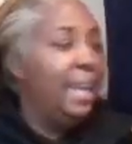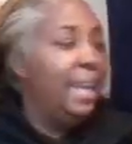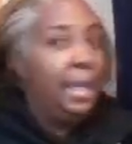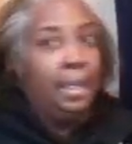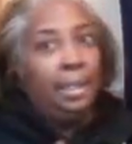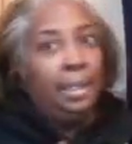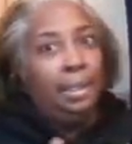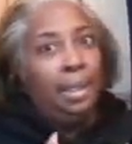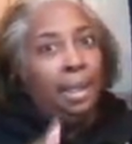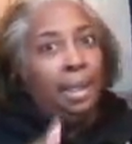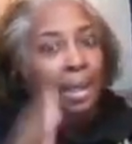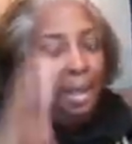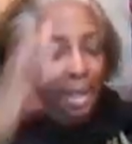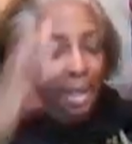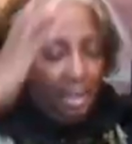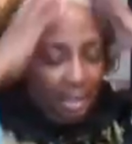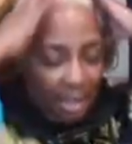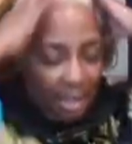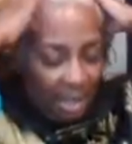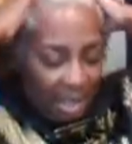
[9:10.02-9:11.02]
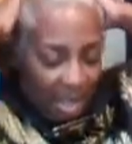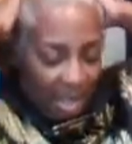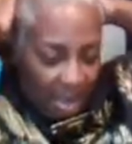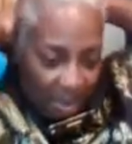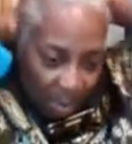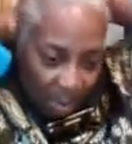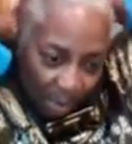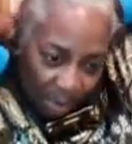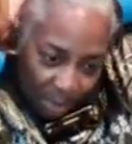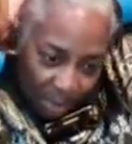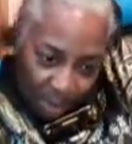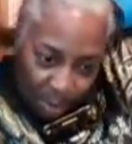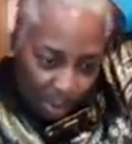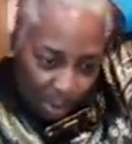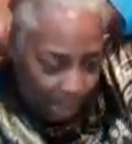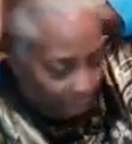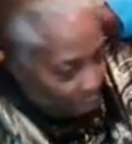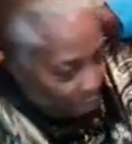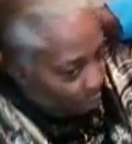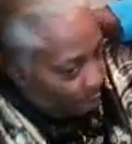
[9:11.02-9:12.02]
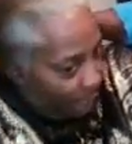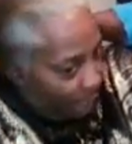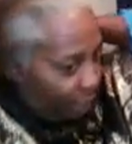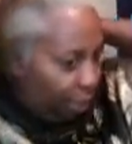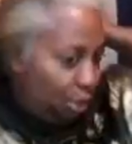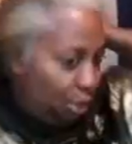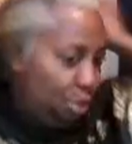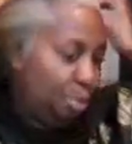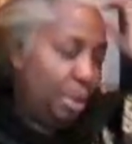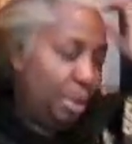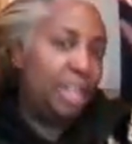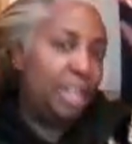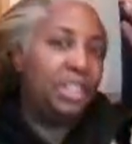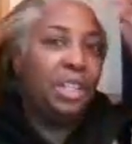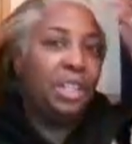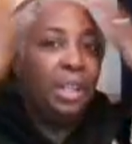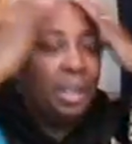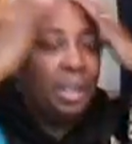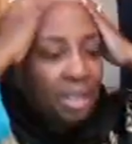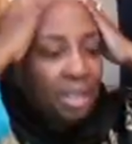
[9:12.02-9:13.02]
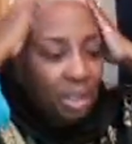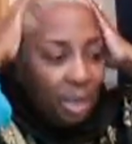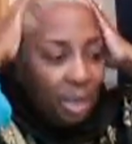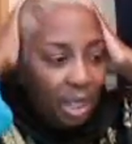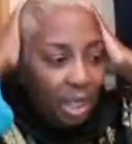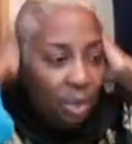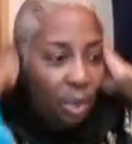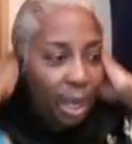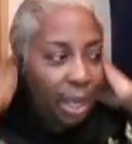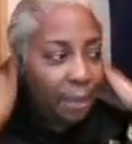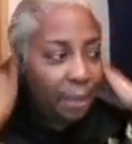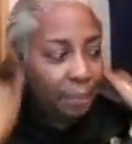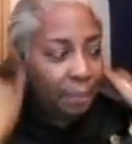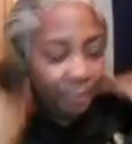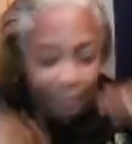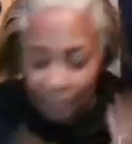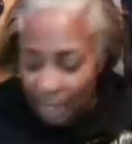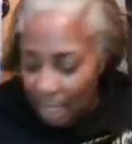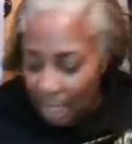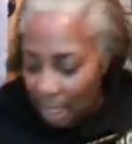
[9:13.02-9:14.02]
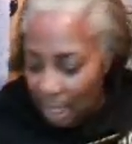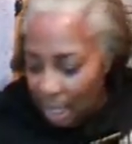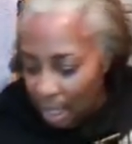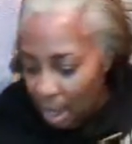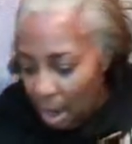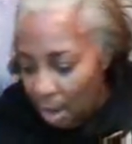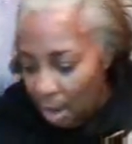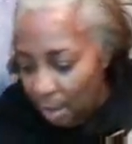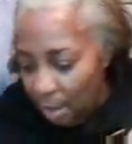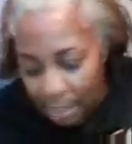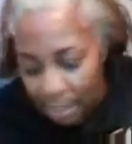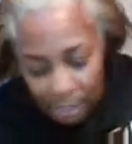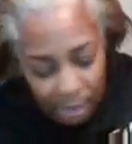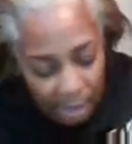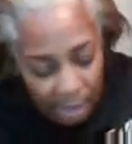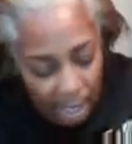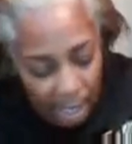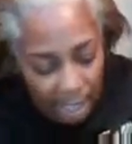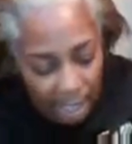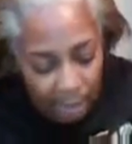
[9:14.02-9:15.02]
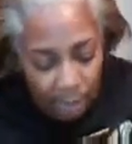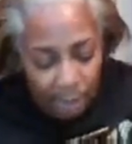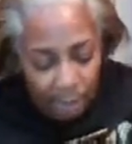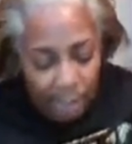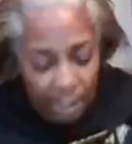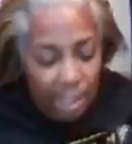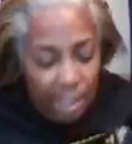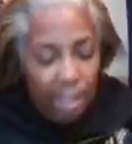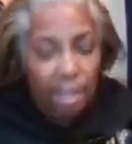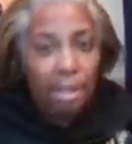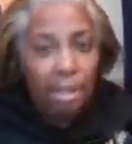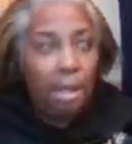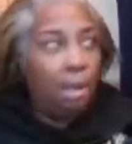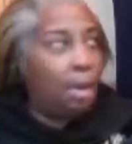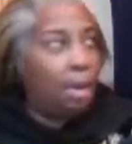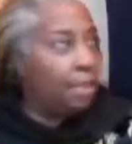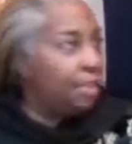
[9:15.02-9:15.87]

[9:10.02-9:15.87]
And it does, but you don't want to scratch too much. So anyway, all right, you guys. Well, there you go.